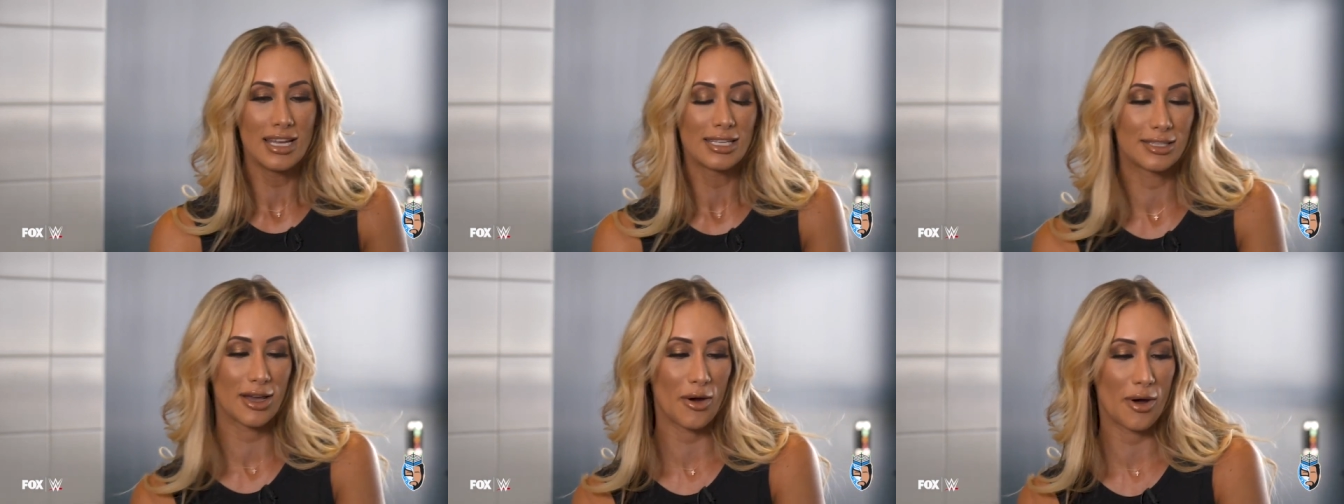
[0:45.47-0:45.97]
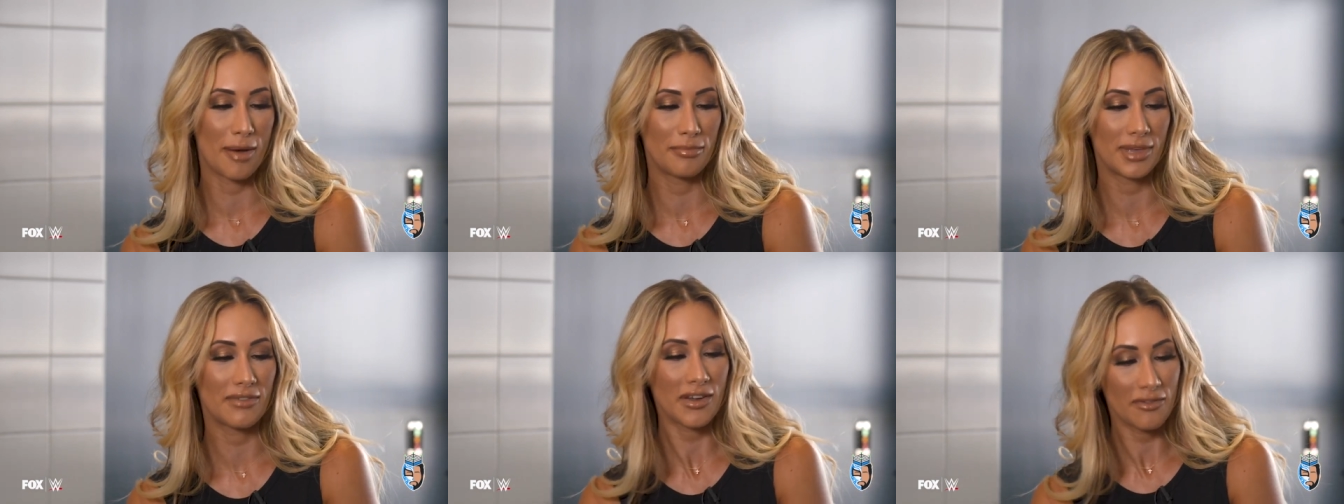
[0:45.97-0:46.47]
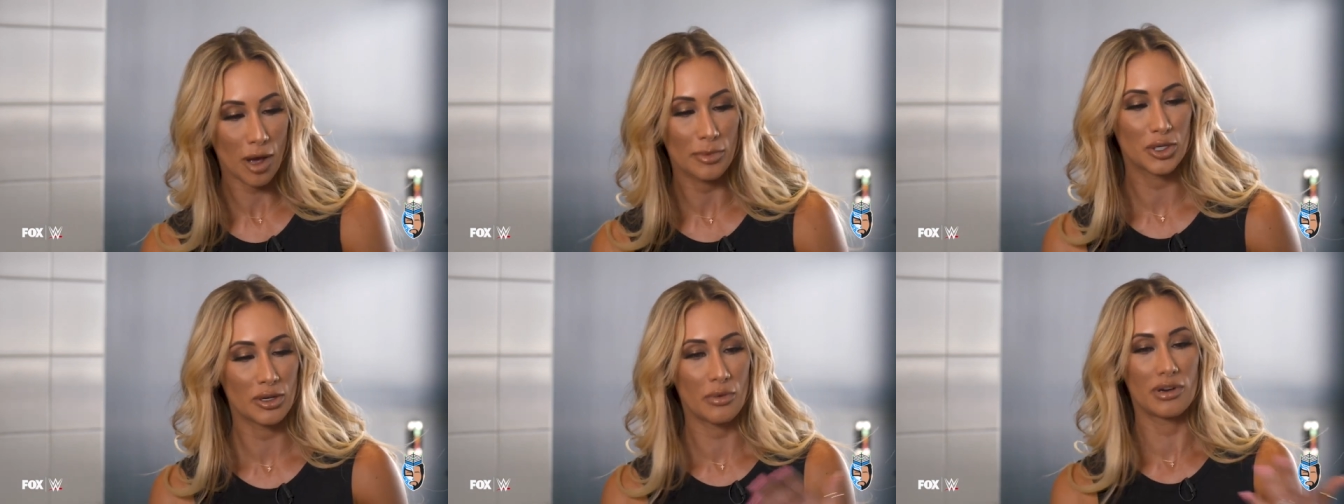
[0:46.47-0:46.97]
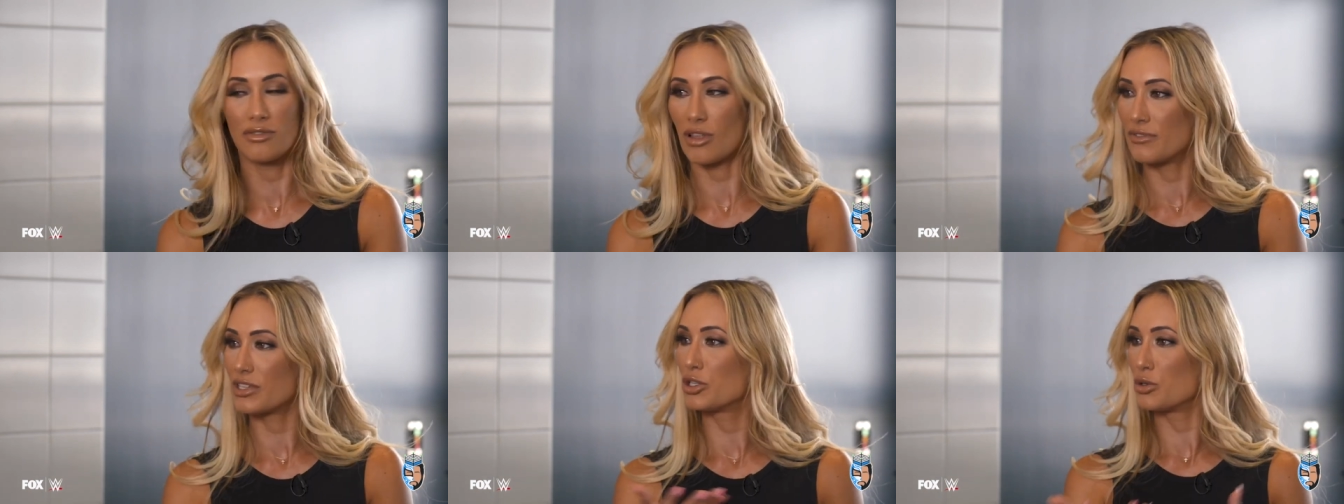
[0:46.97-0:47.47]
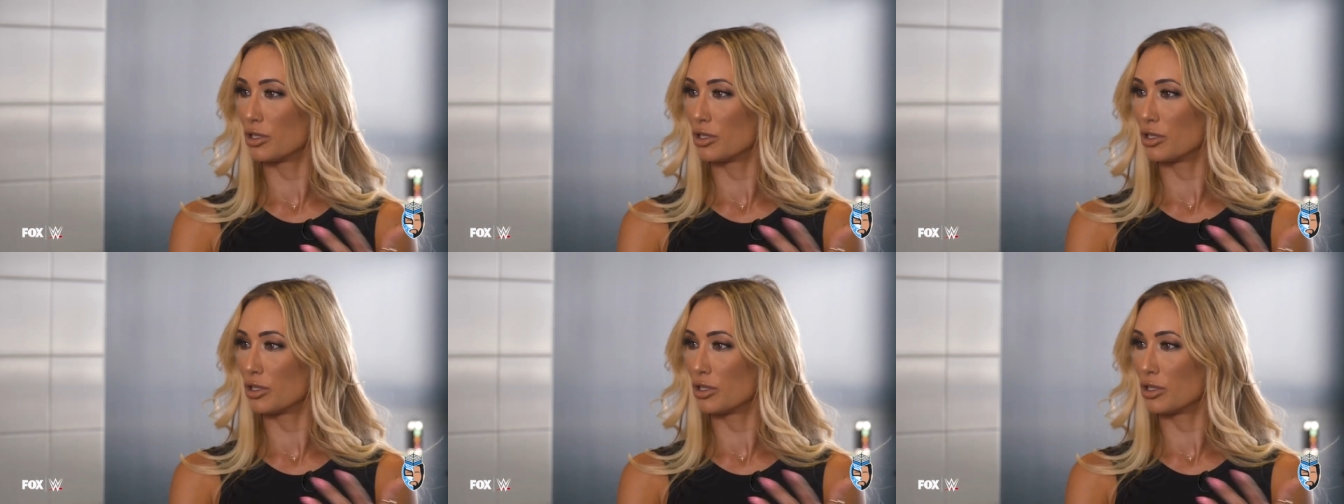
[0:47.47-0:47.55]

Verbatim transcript: So um, if given the opportunity, I would have loved to do